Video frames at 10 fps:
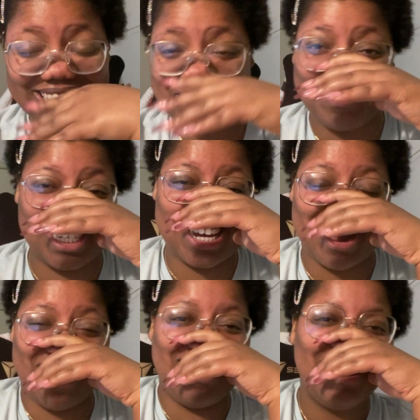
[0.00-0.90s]
I'm
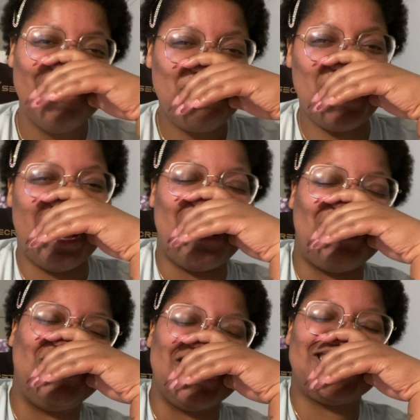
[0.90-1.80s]
sorry.
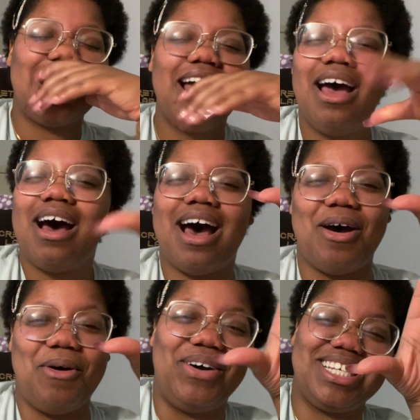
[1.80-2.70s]

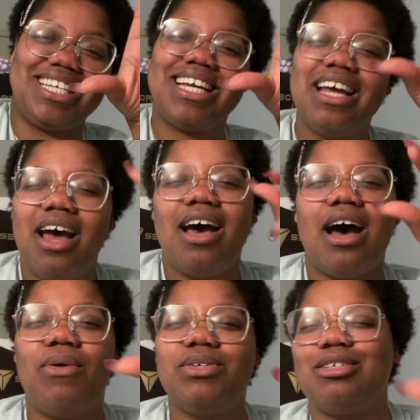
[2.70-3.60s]

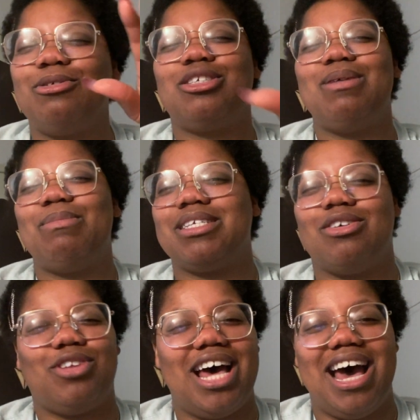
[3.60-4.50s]
I wasn't supposed to make
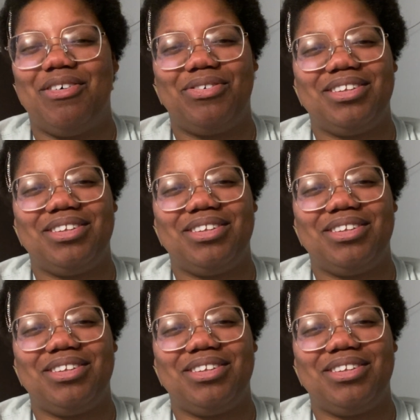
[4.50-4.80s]
myself laugh,